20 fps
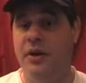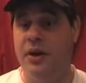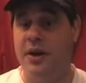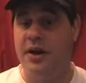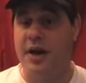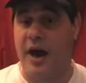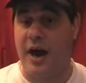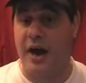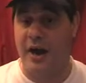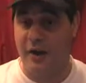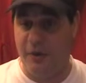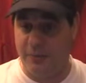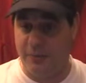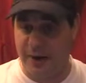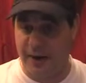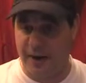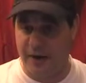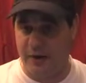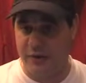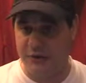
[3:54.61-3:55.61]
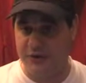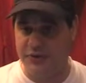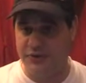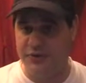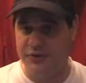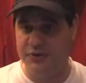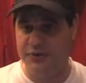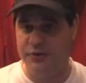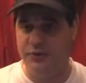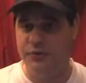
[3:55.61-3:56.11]
Kyle Bales
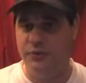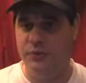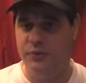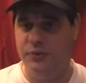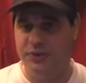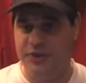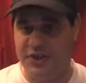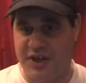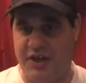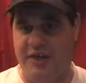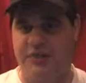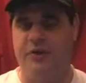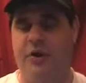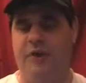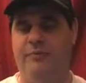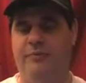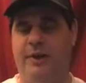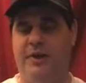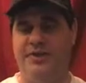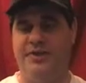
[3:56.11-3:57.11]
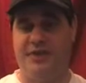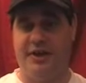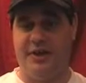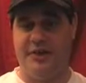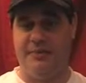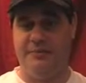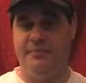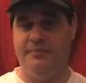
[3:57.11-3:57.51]
was kicked off my site,